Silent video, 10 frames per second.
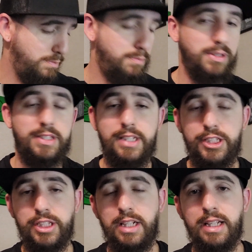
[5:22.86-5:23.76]

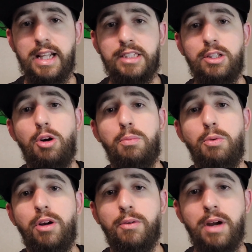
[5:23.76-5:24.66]
position? Like, that's the whole
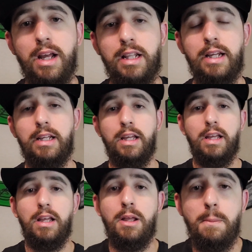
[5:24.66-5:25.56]
point, right? Like,
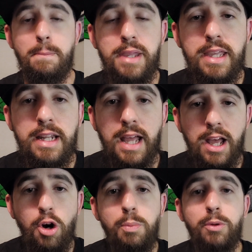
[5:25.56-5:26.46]
being a
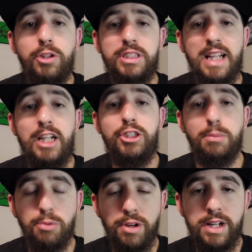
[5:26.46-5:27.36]
helper slash
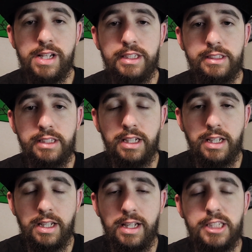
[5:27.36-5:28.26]
apprentice
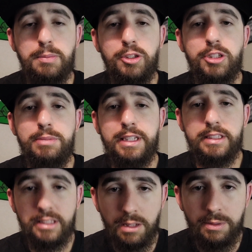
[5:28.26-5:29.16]
is supposed to be a
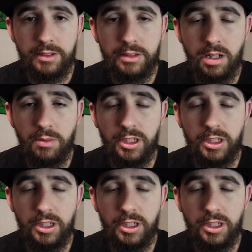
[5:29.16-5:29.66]
stepping stone.